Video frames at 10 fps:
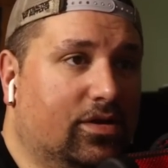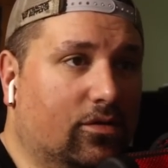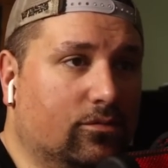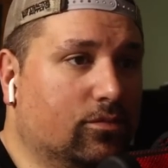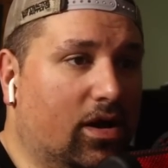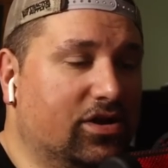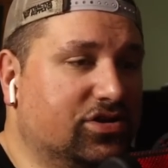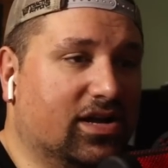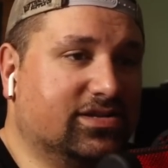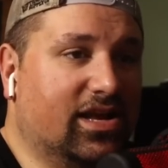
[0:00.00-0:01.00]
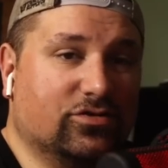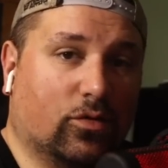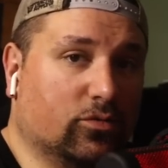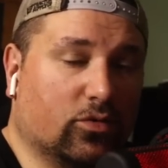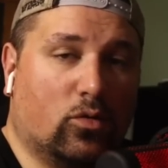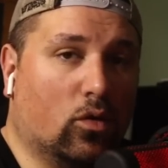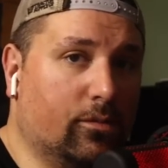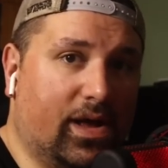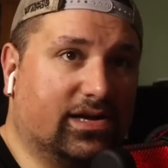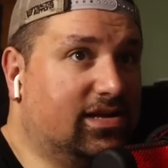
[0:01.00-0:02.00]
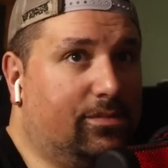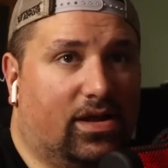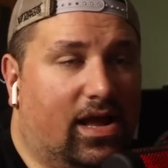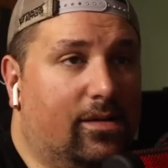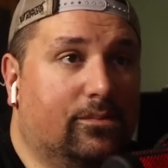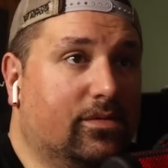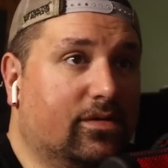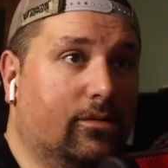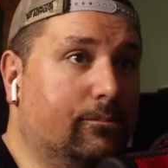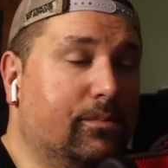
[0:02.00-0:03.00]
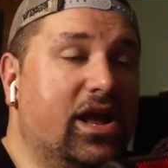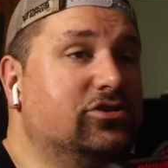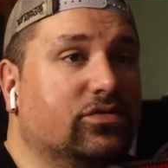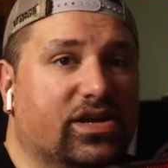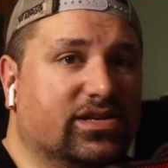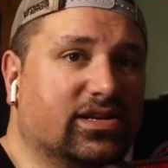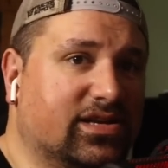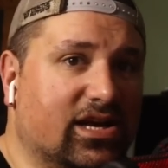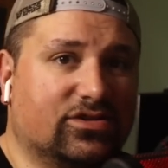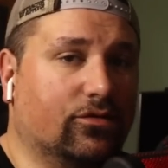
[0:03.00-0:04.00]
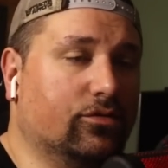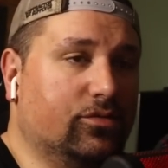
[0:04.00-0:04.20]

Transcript: you know, Brian Johnson has worked with quarterbacks, they became majorly successful.